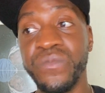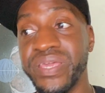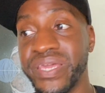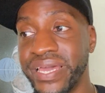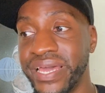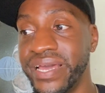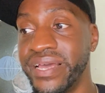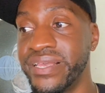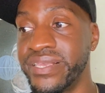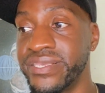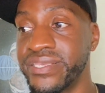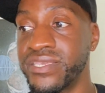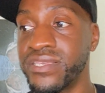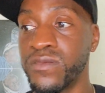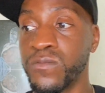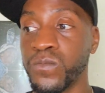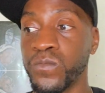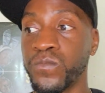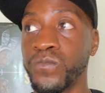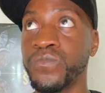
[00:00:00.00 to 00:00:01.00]
because
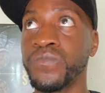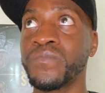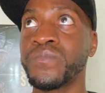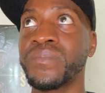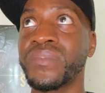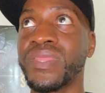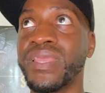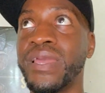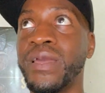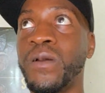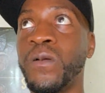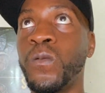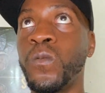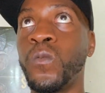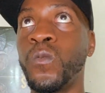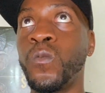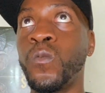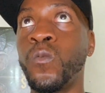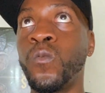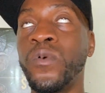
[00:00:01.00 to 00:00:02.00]

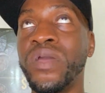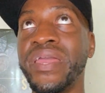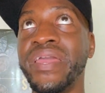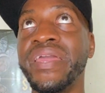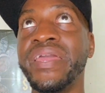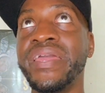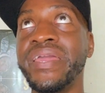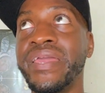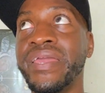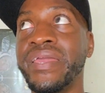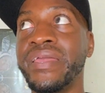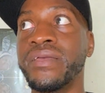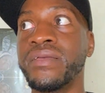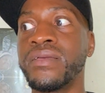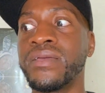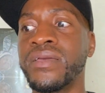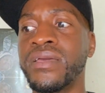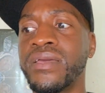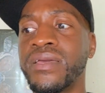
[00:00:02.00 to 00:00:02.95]
we